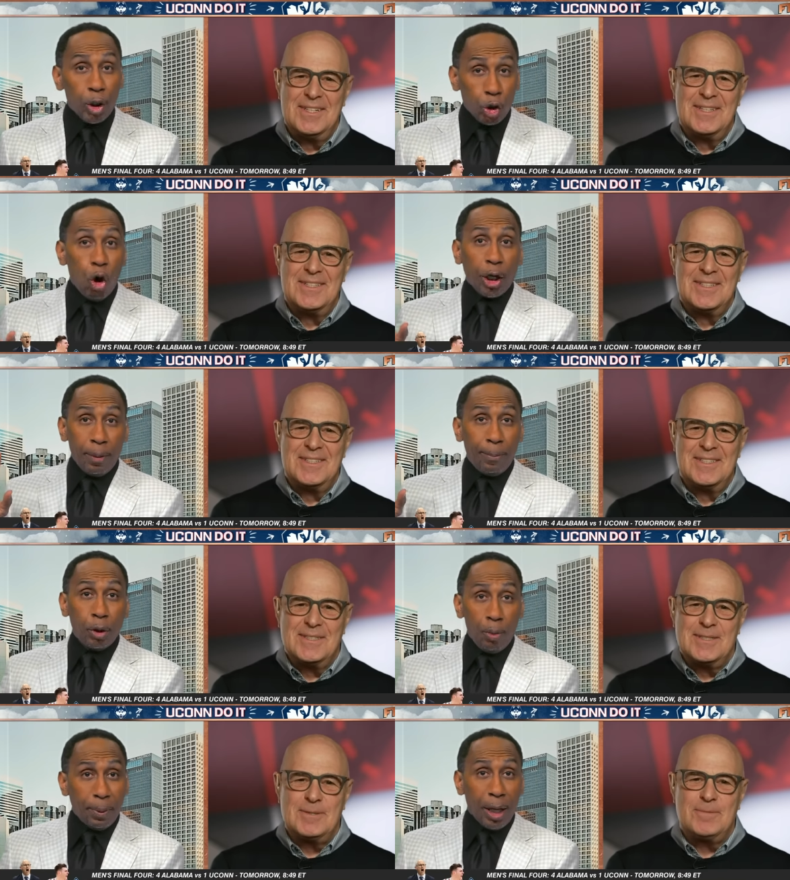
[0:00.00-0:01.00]
Speaker 1: we're talking
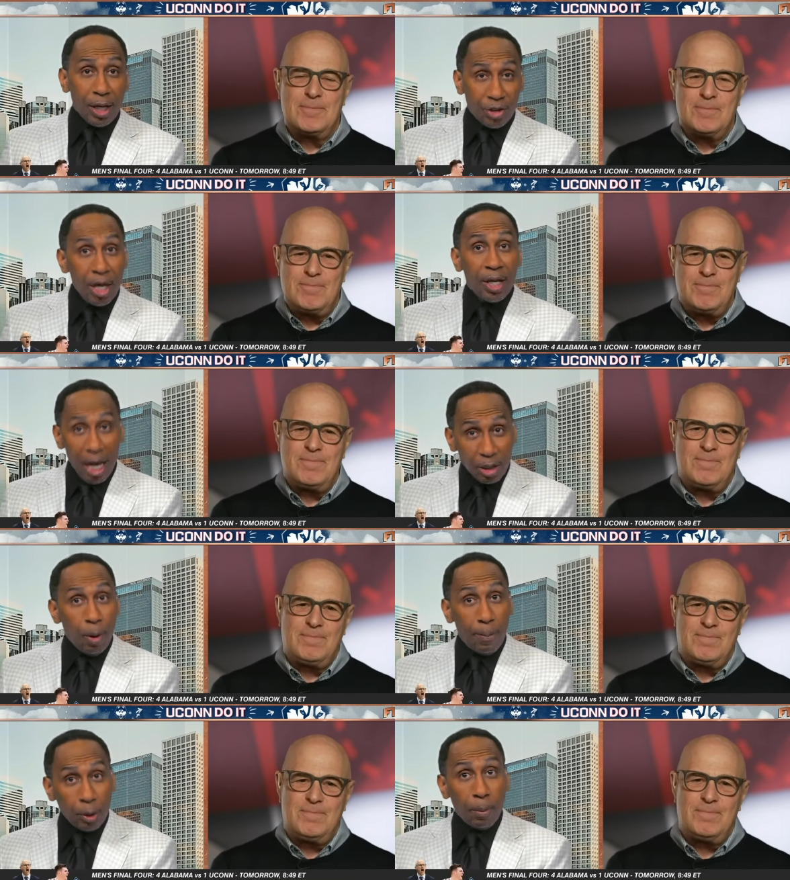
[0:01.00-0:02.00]
blue bloods, that's
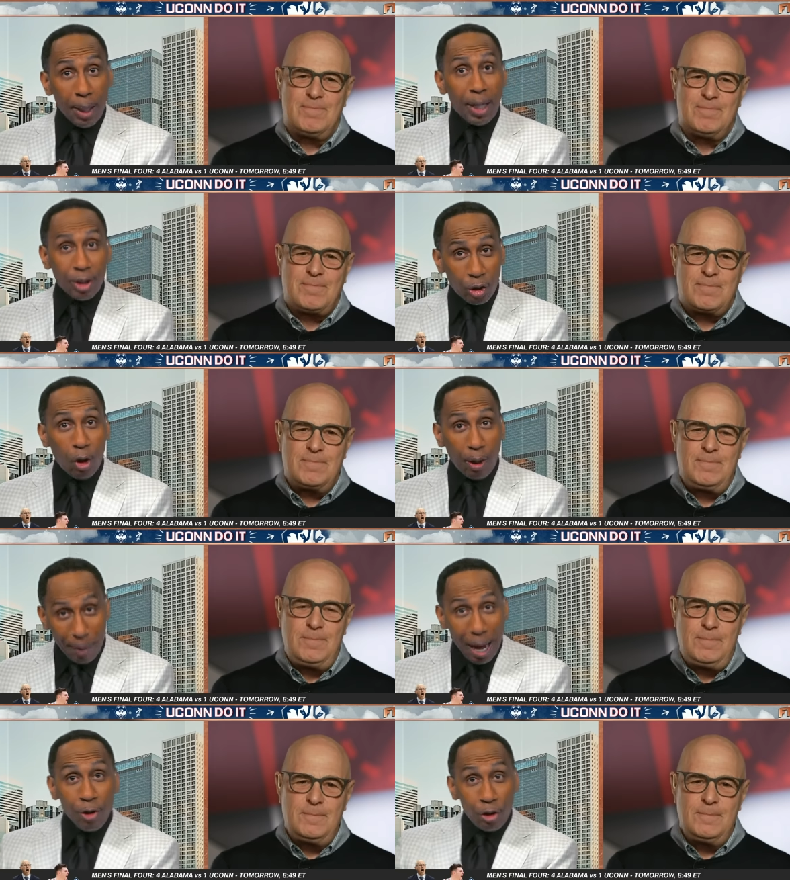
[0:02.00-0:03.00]
what blue bloods is all
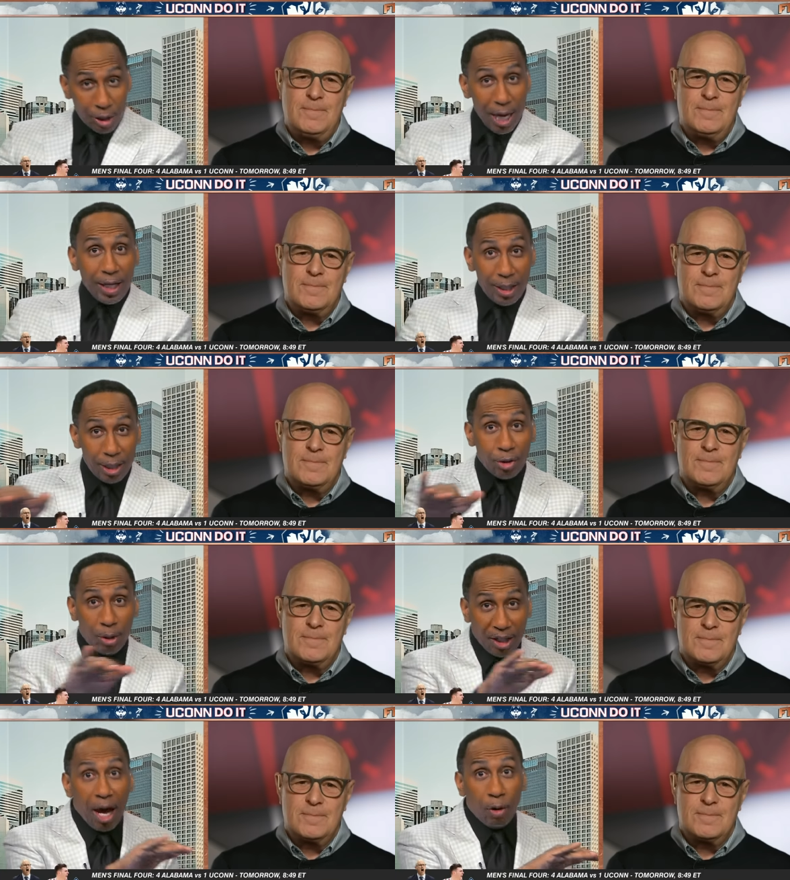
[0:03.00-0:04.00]
about. You're taking
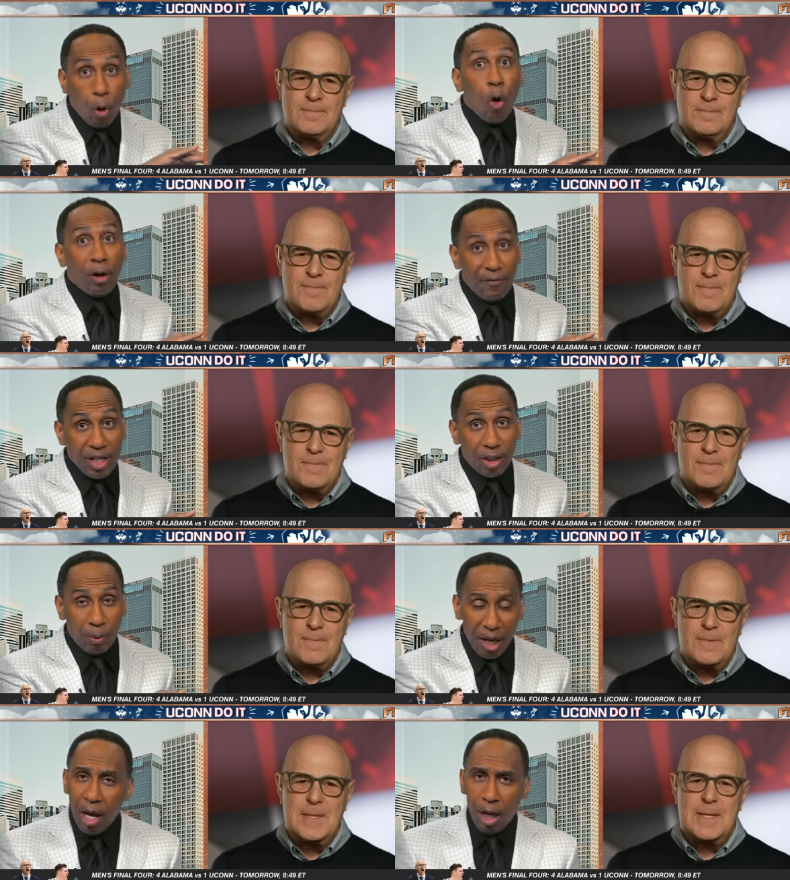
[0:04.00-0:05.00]
into account all of
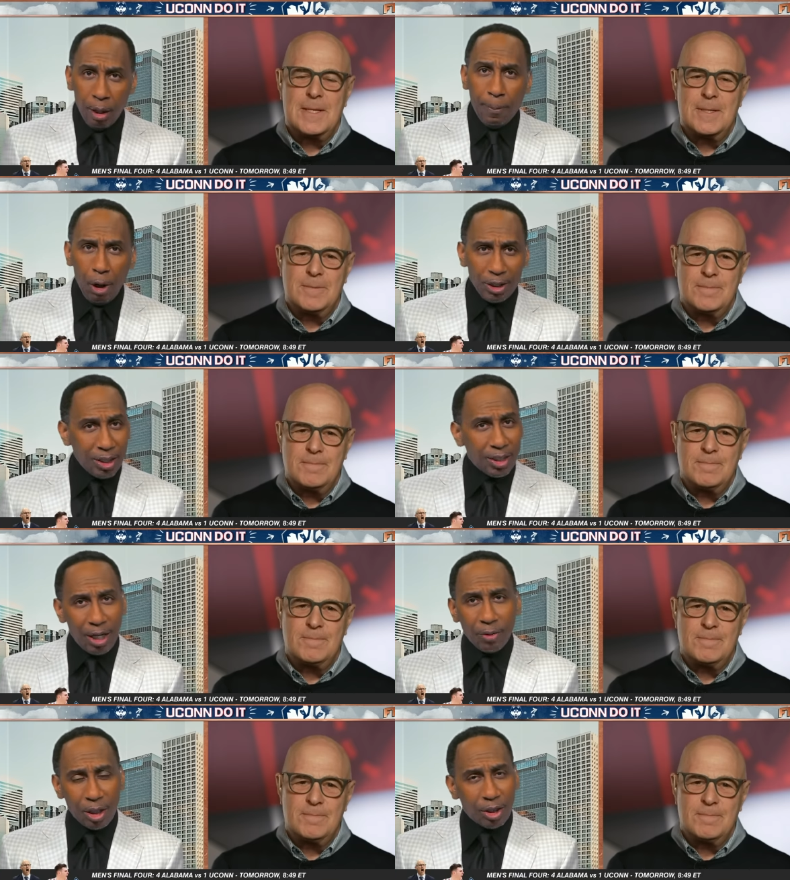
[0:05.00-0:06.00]
history. The Boston
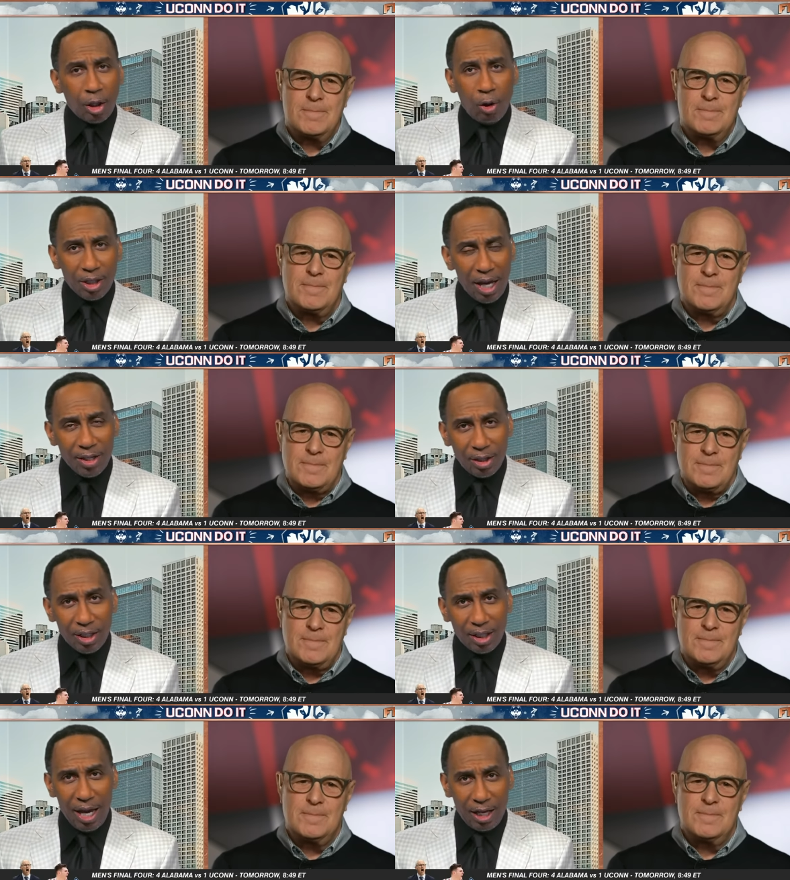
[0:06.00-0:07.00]
Celtics, the Los
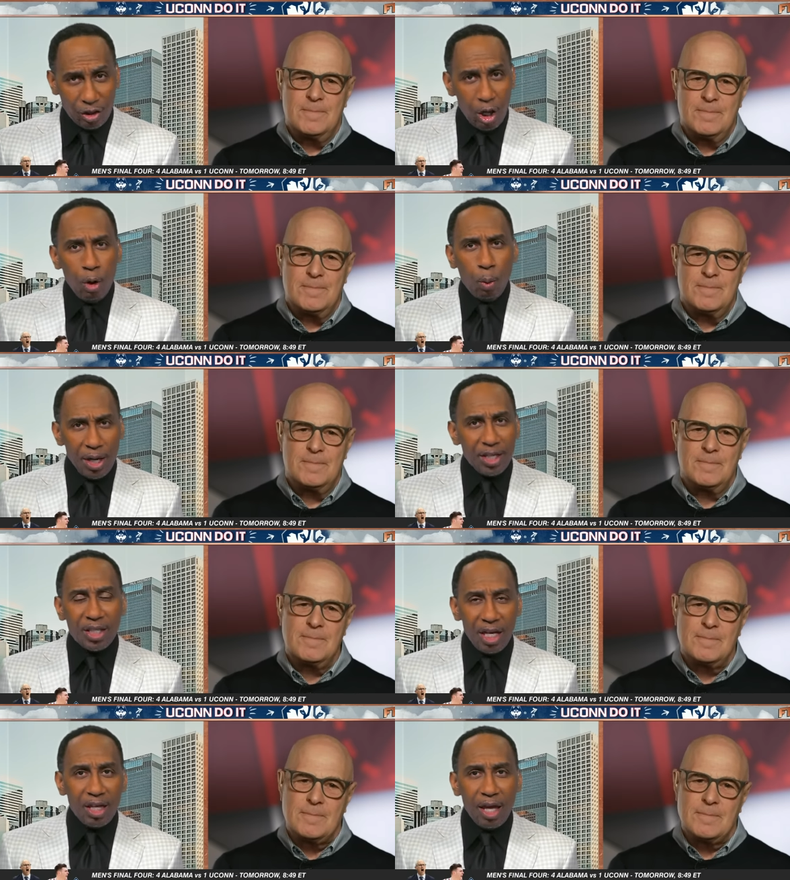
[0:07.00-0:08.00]
Angeles Lakers, we
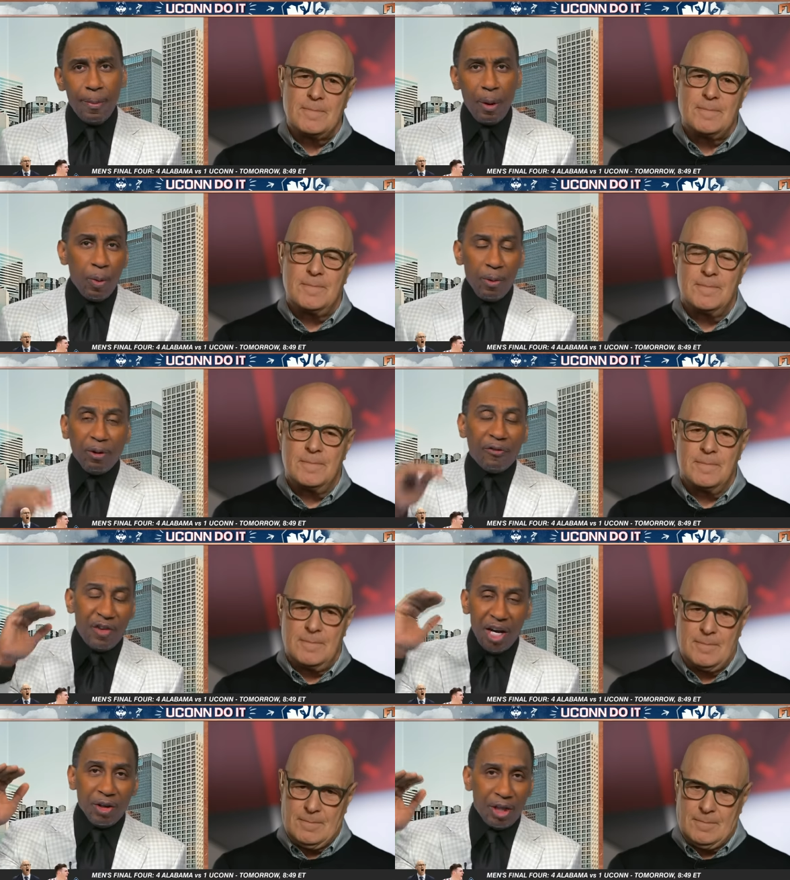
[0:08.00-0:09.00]
see them and we
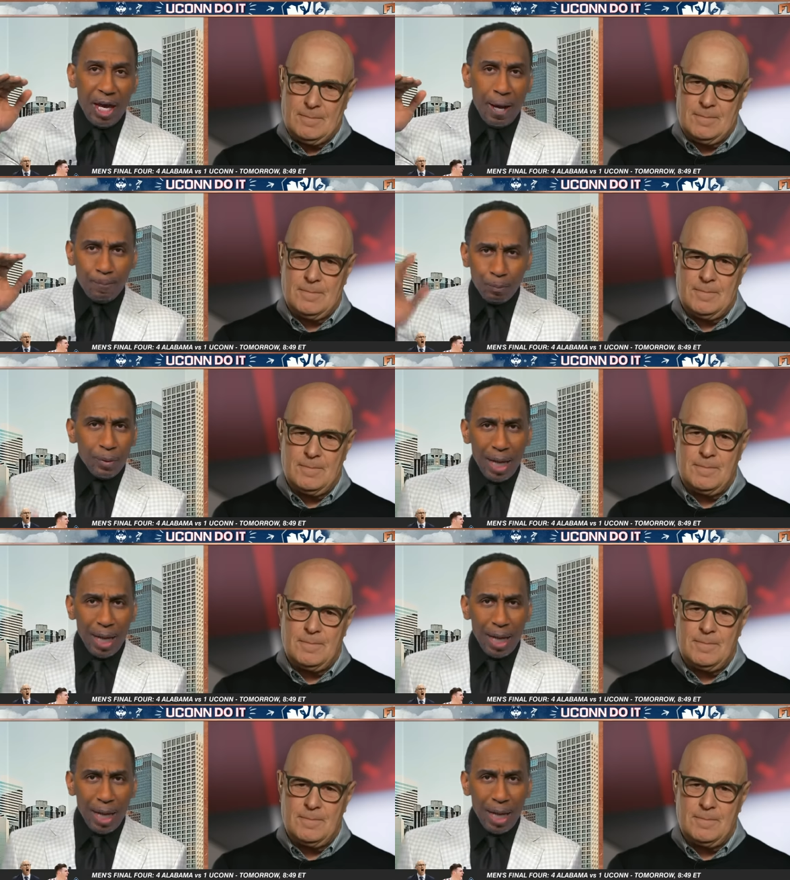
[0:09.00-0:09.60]
revere them